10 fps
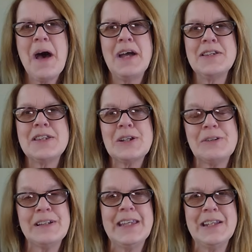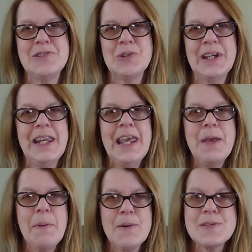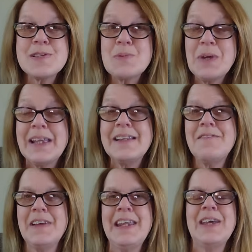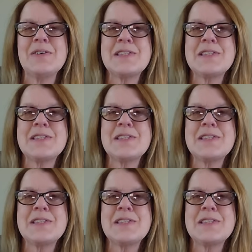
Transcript: I thoroughly enjoy it. He posts weekly videos.